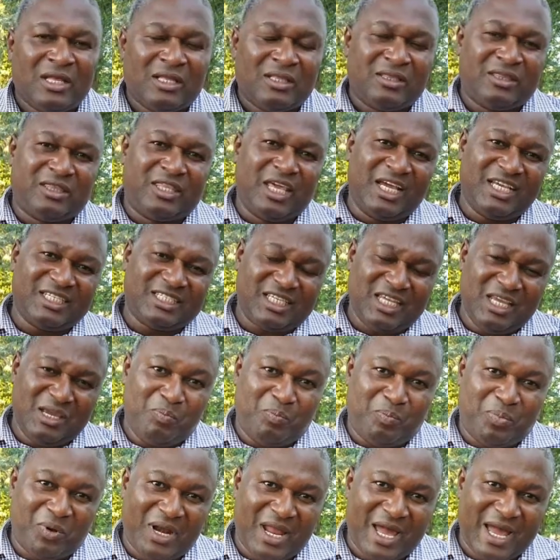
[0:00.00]
This
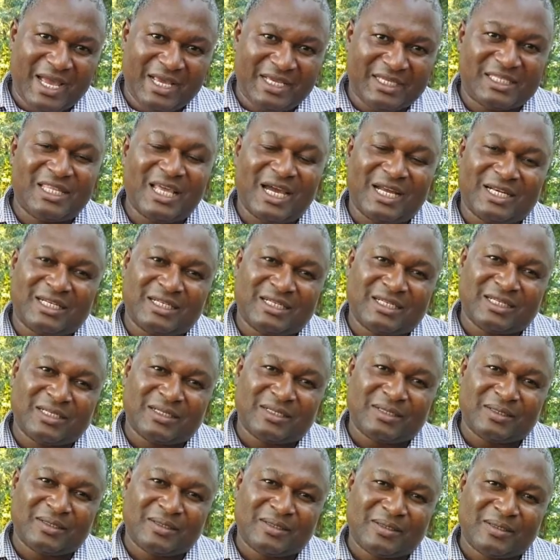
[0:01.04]
implies that
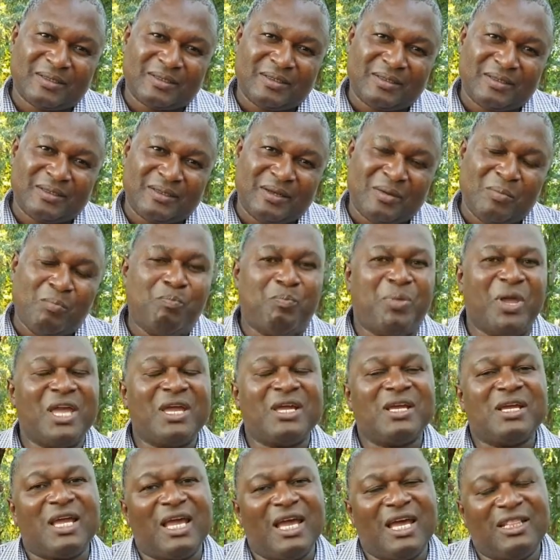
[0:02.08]

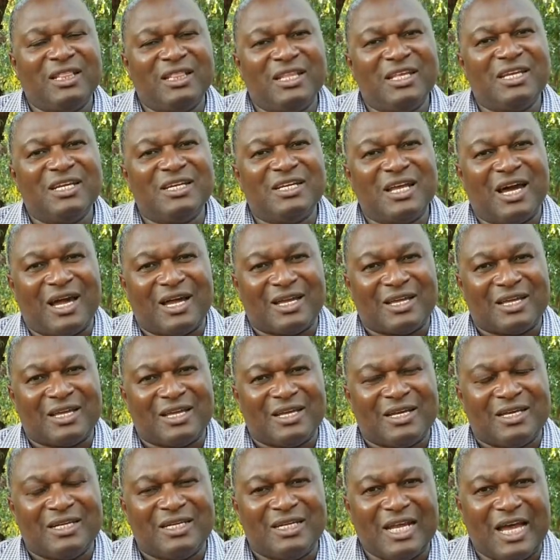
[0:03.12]
being a leader
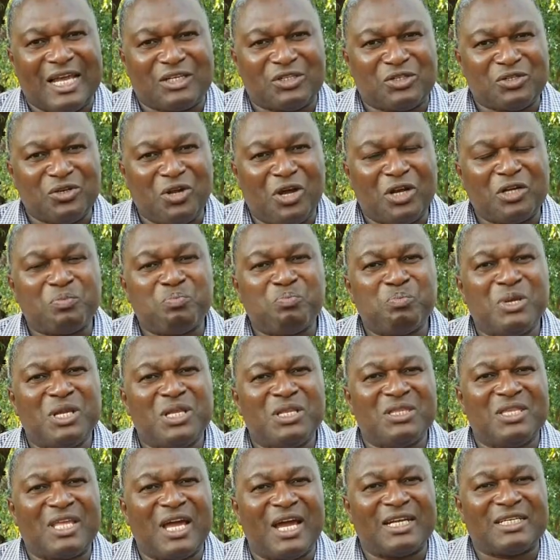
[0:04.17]
does not
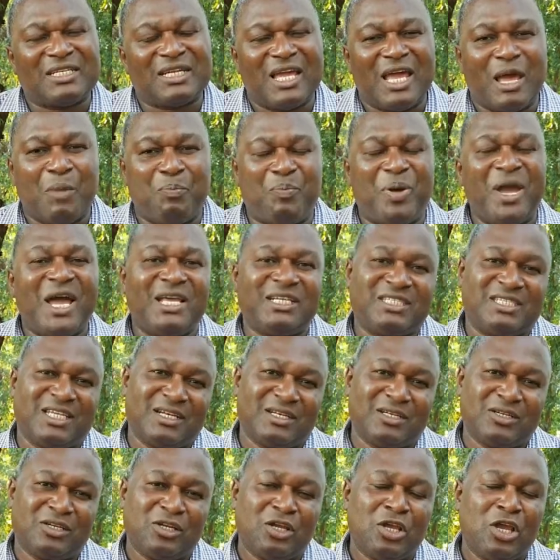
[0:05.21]
mean that a
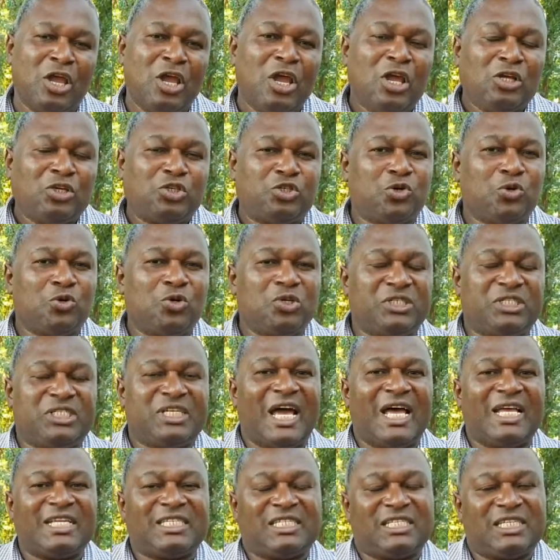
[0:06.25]
person should
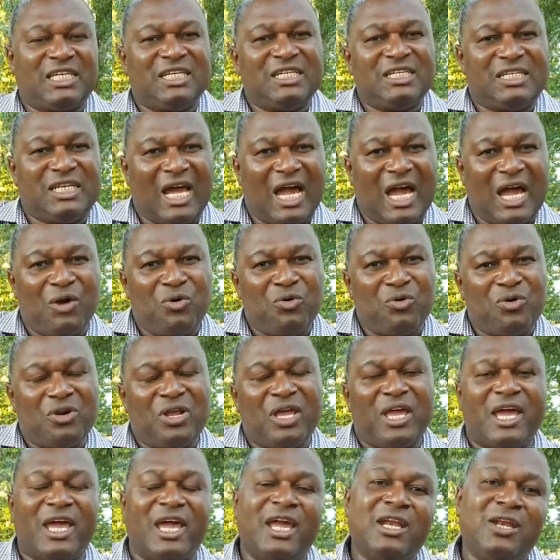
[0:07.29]
just sit down
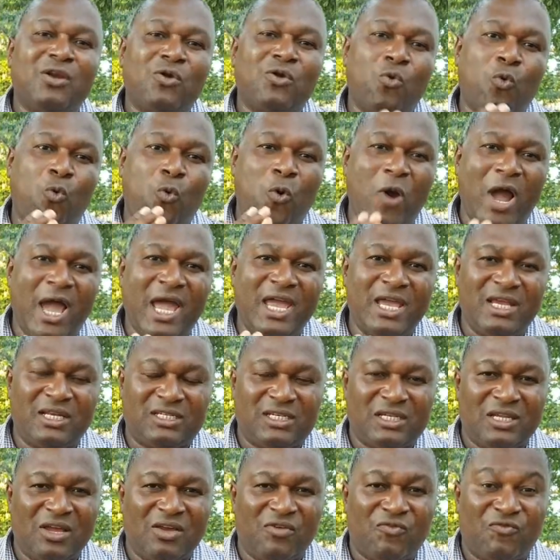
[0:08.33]
and wait
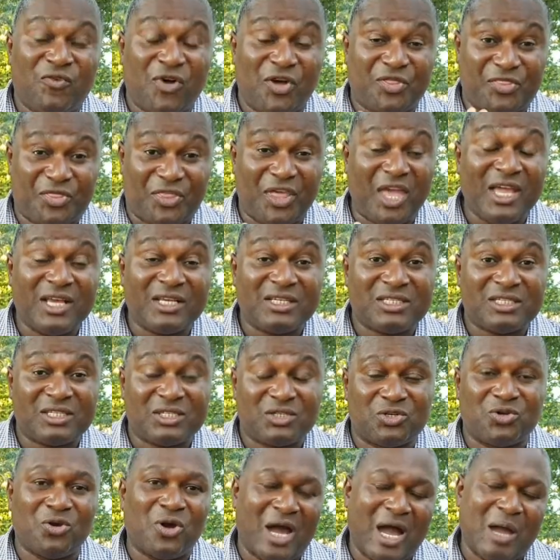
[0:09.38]
for things
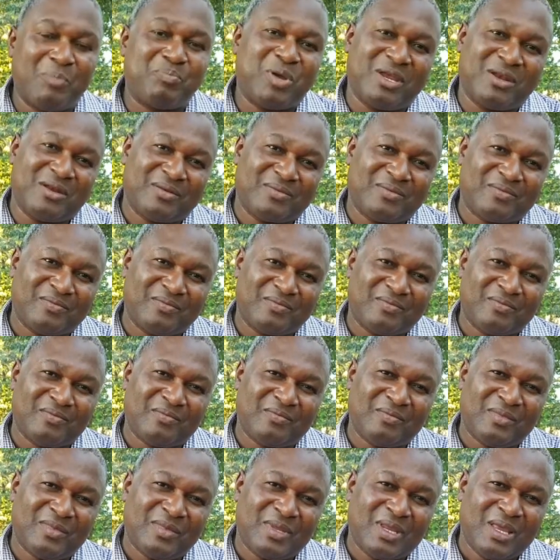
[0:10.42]
to happen.
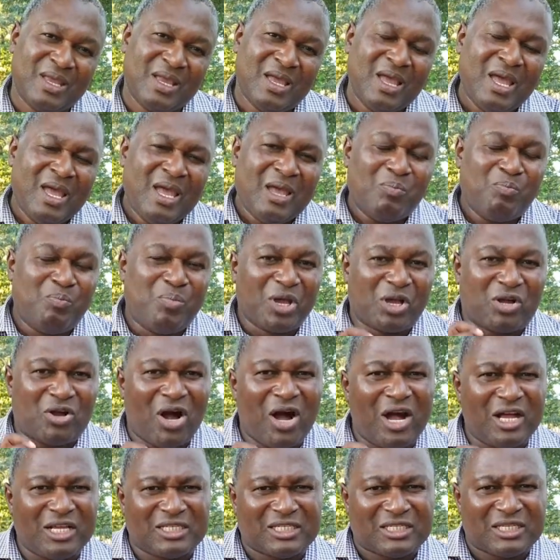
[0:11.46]

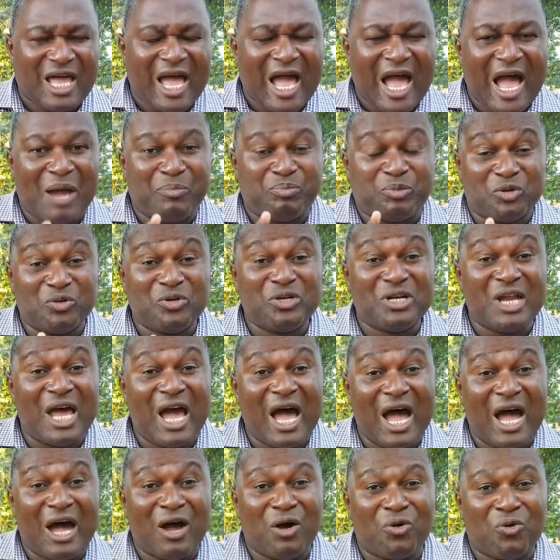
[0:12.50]
Because up to
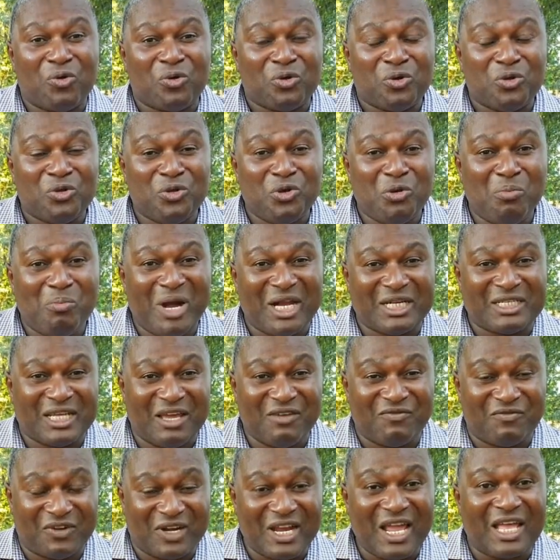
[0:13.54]
now, you might
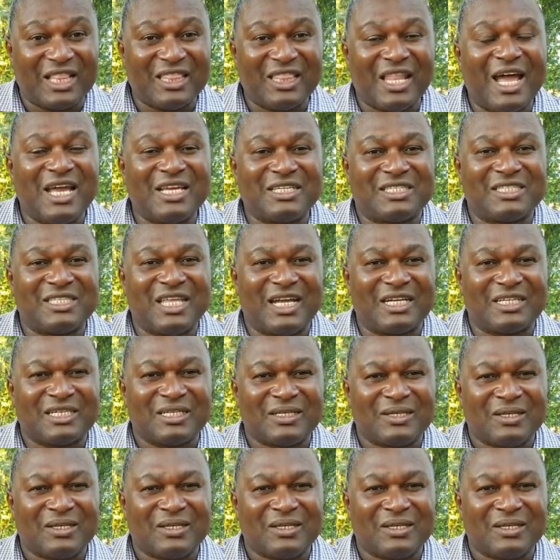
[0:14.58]
have realized that